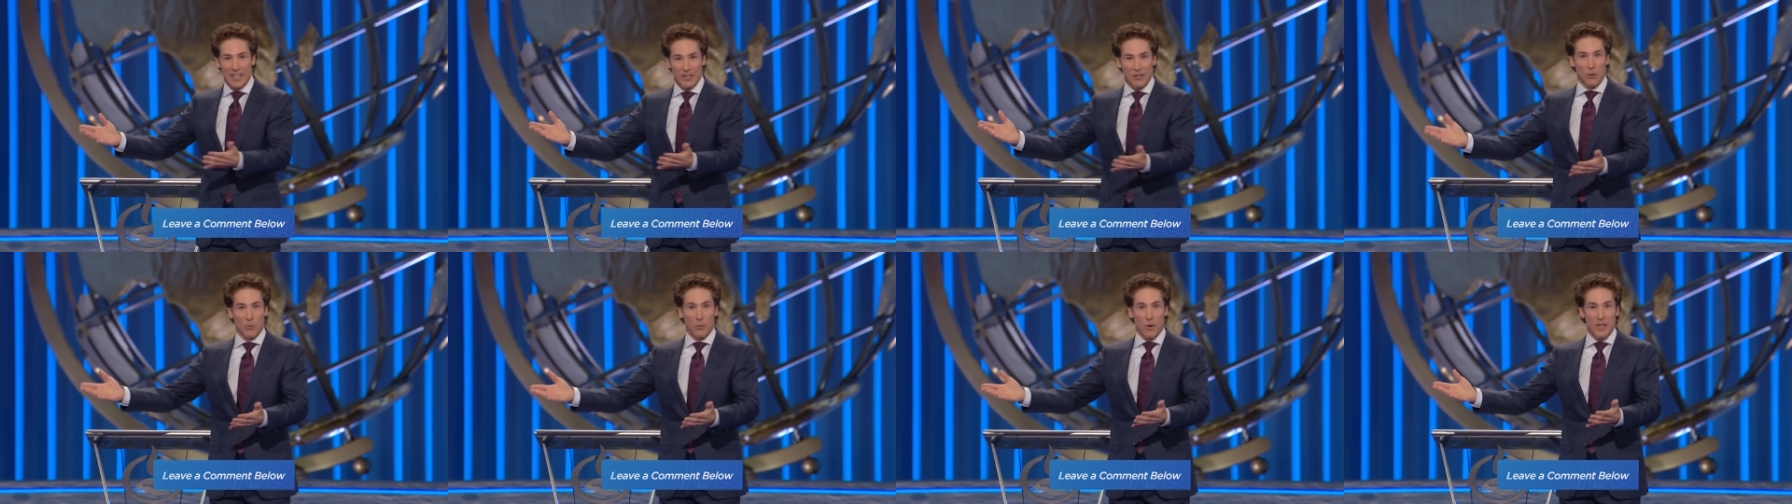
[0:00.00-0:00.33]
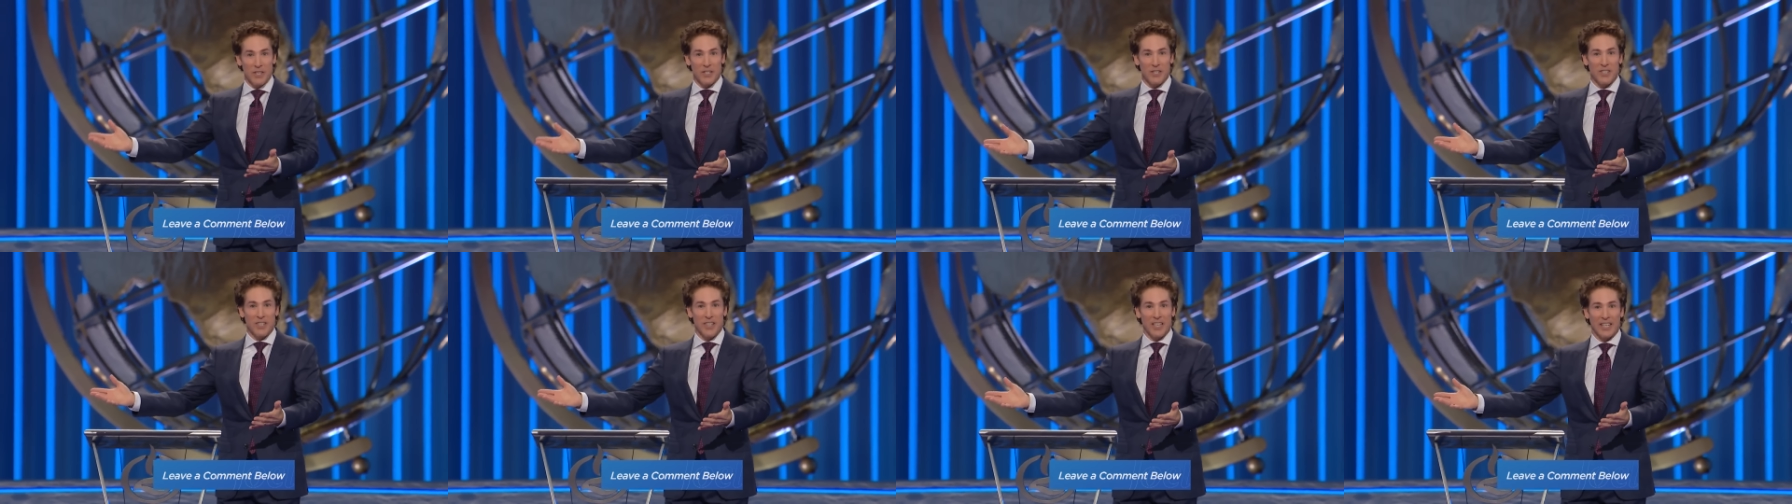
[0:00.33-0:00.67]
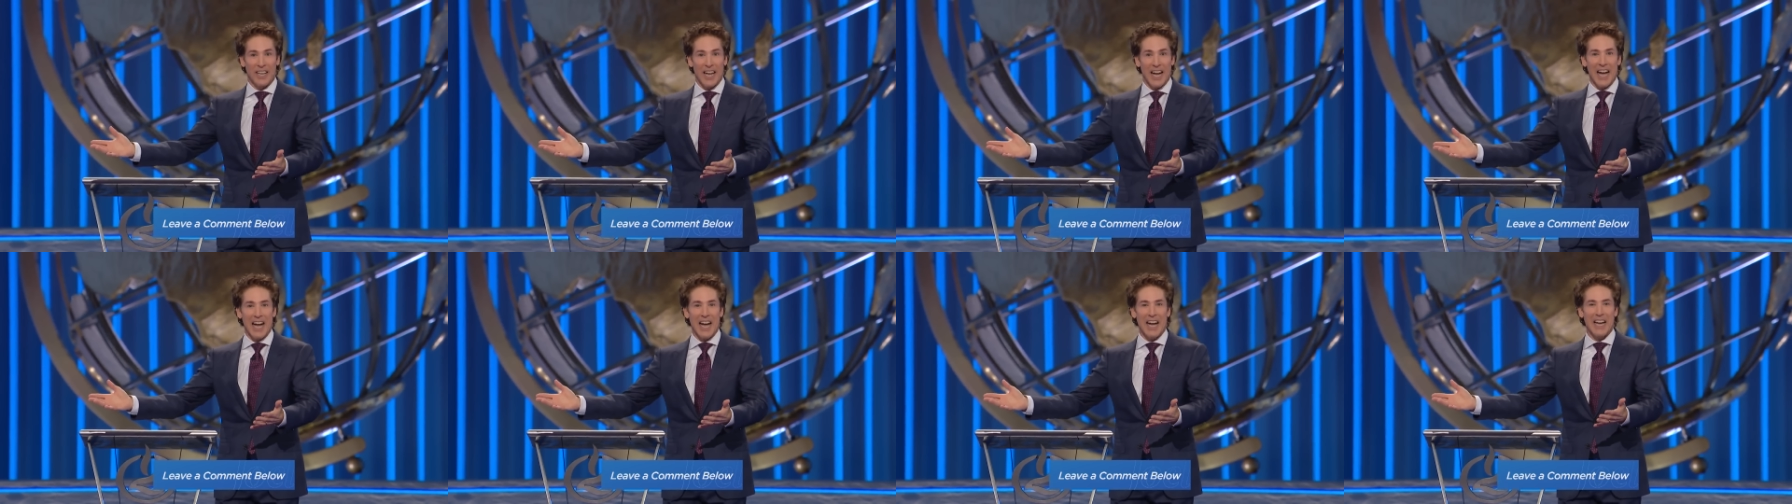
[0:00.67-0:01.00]
like the rest of the
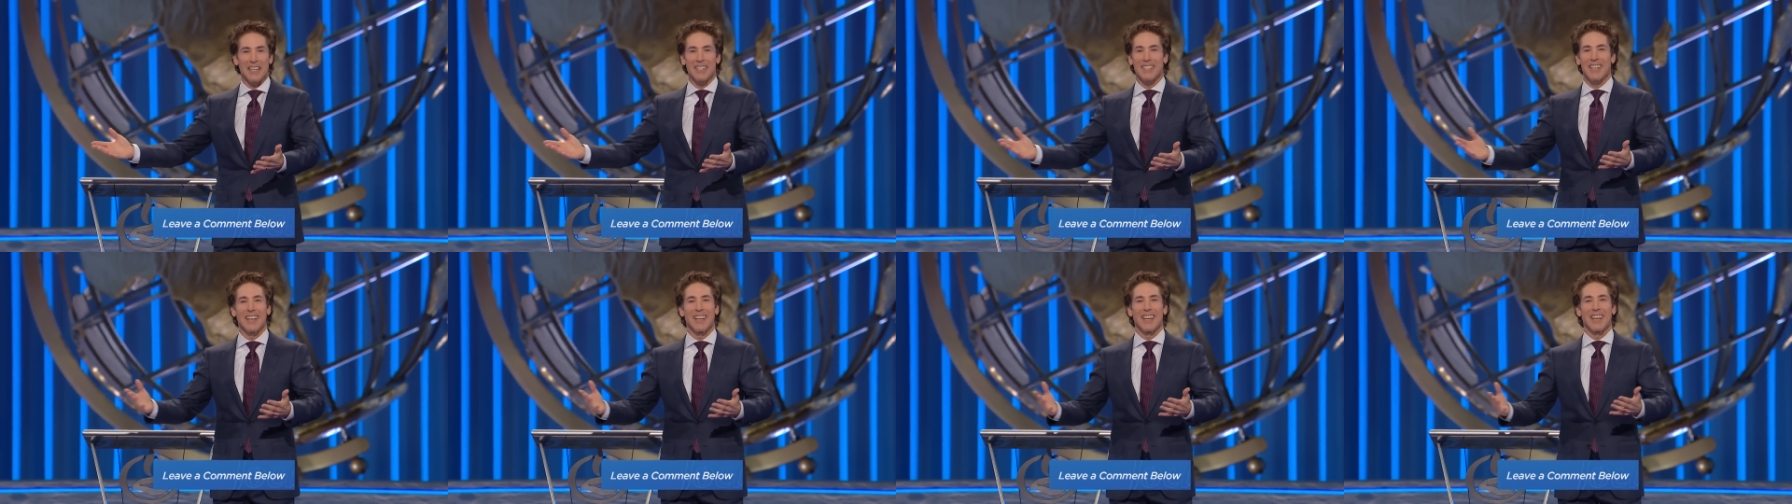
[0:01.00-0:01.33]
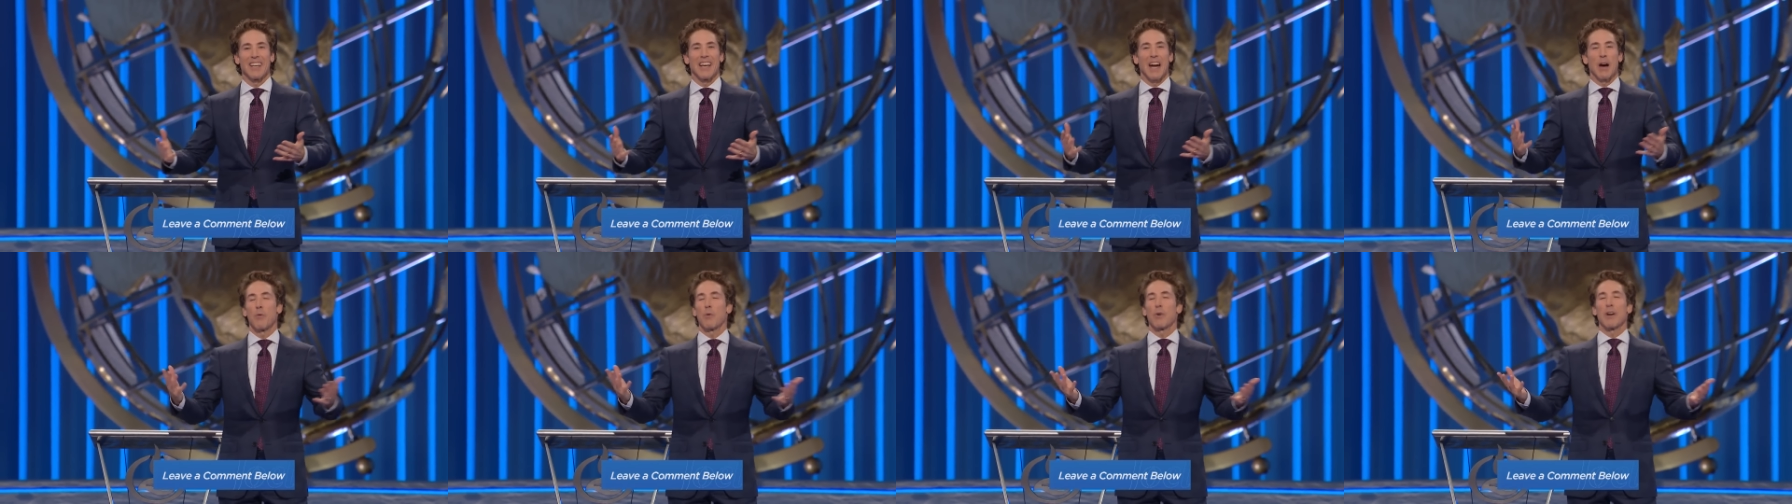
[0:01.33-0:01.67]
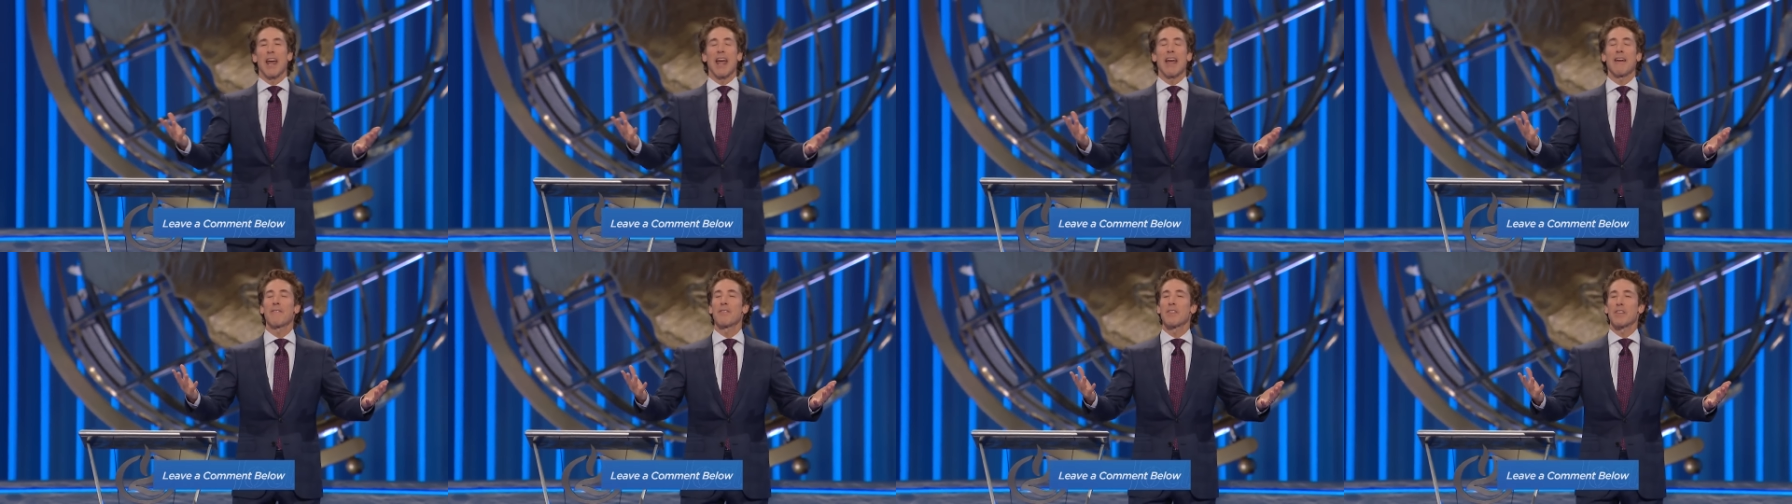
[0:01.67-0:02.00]
guys, I
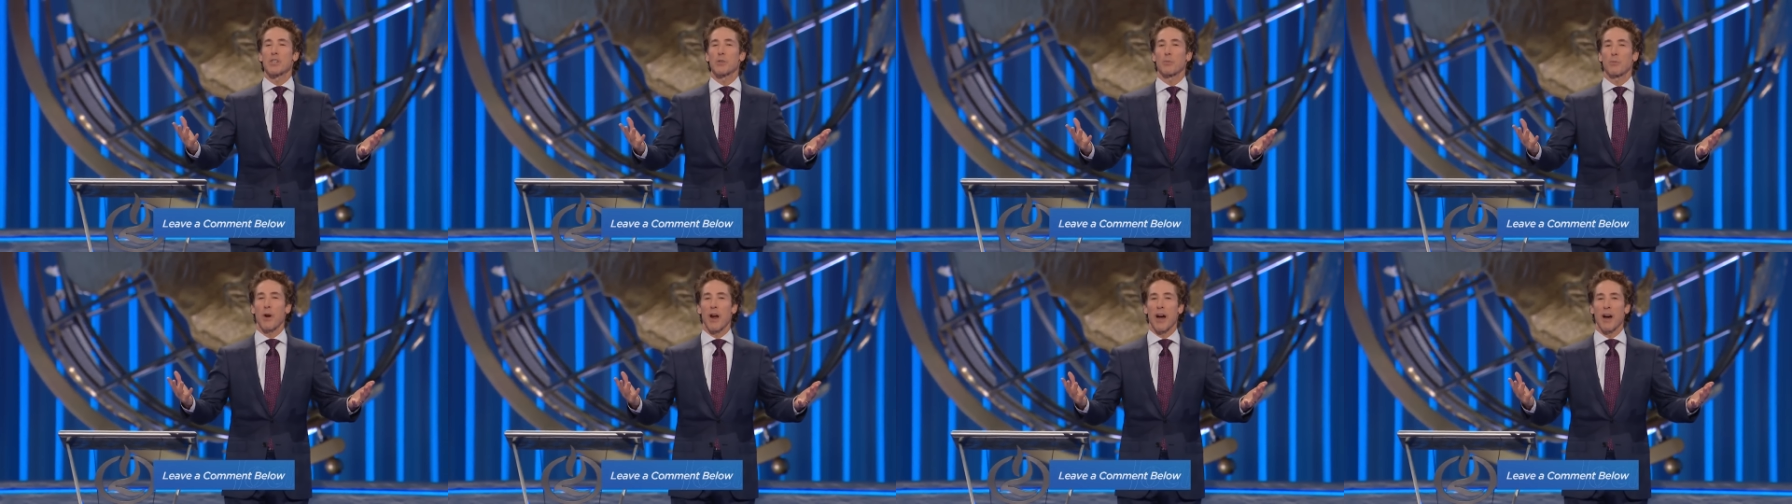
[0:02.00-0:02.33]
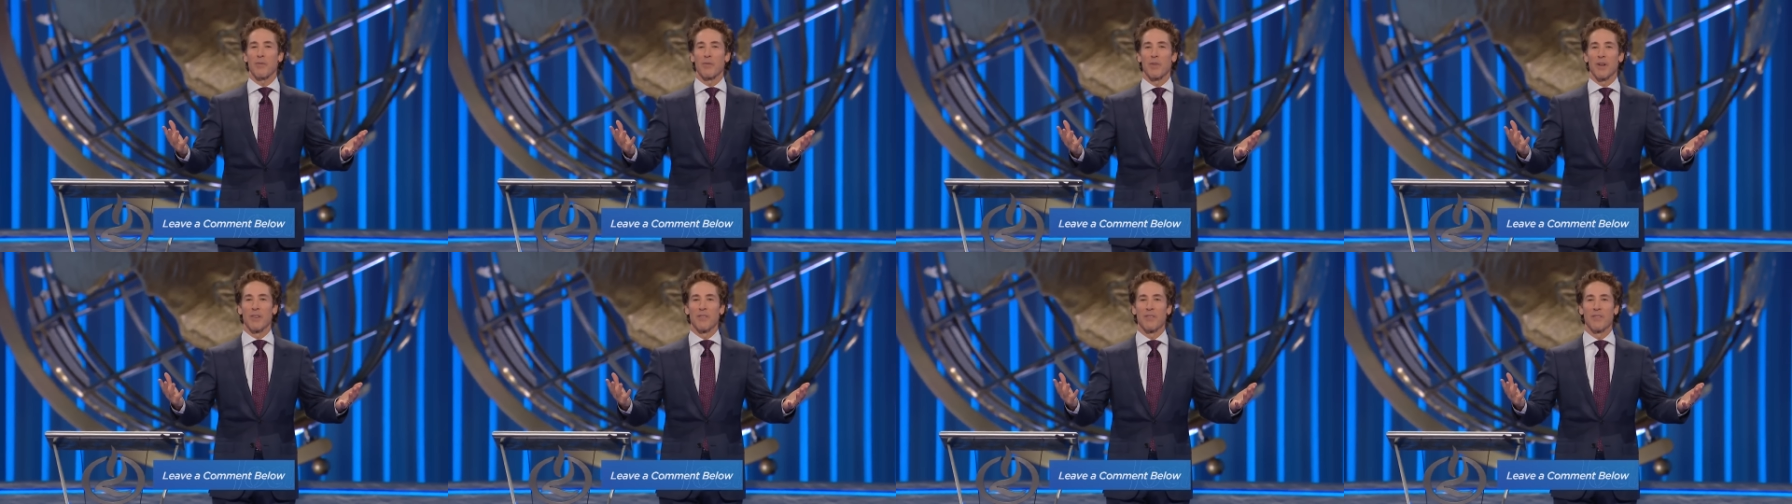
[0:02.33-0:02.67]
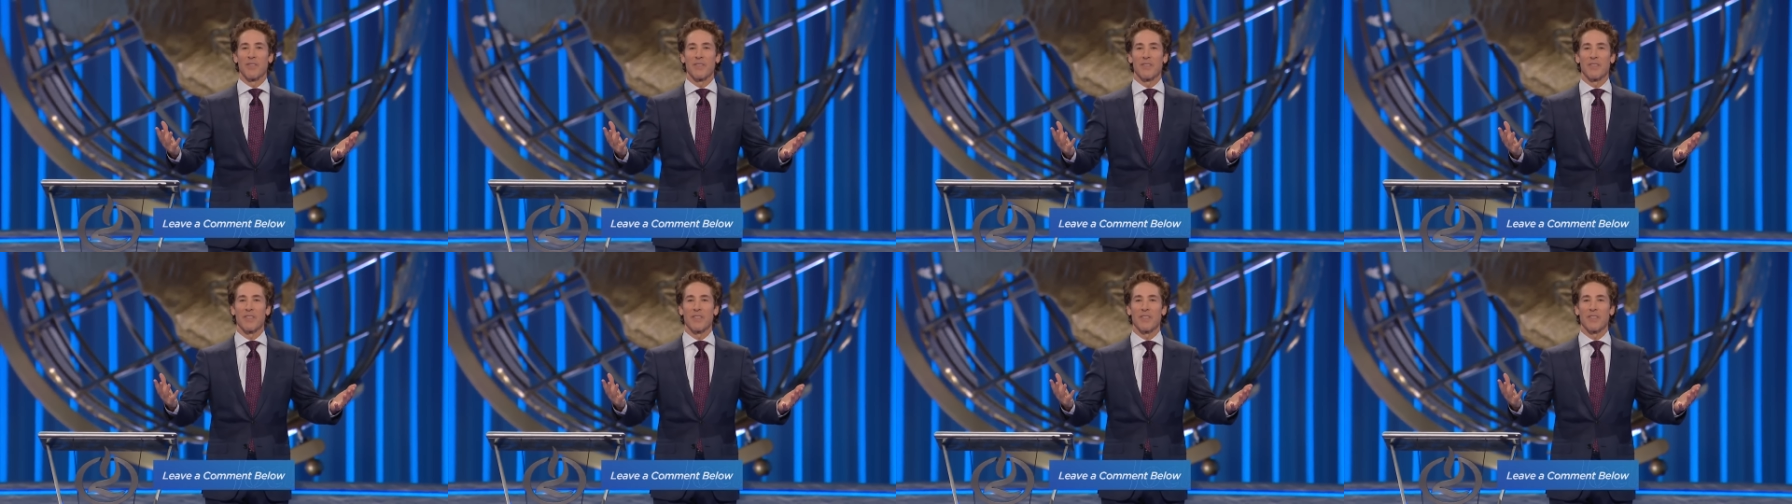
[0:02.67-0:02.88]
wouldn't have this problem.